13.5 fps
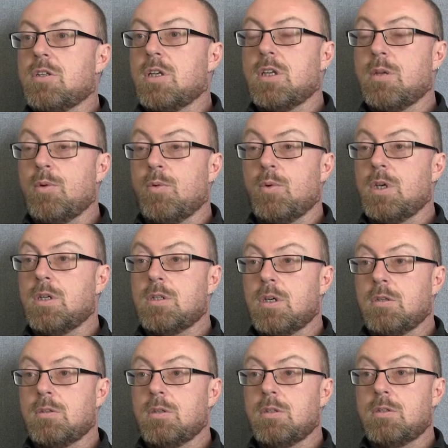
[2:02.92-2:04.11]
you think I'm a
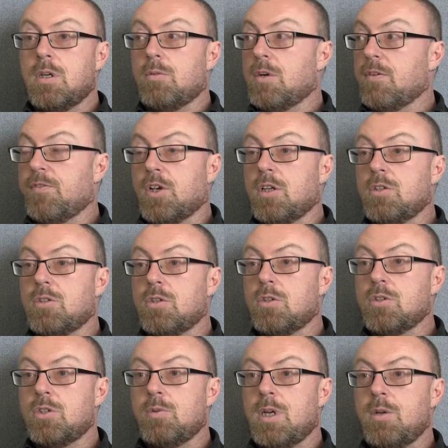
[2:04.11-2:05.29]
weirdo. I don't want to fucking
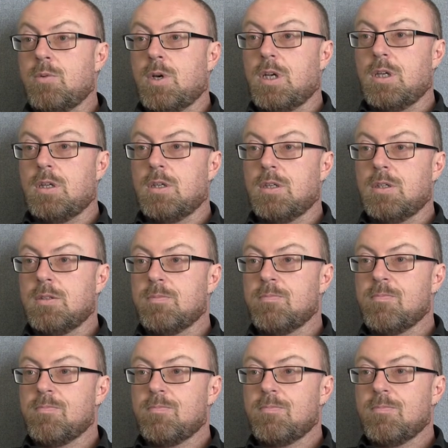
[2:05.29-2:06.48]
talk to you anyway.
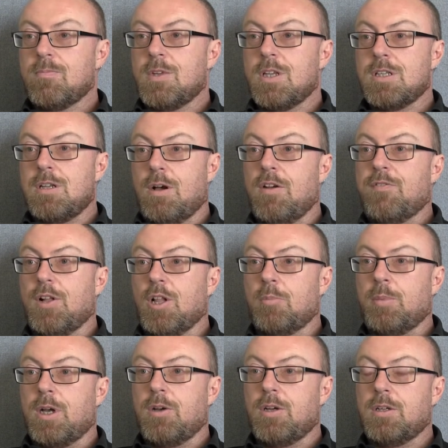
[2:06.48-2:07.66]
That's how I felt
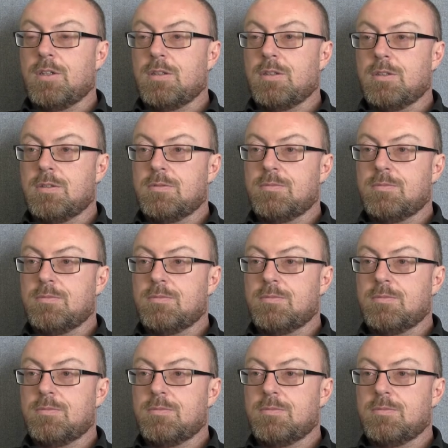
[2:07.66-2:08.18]
about it.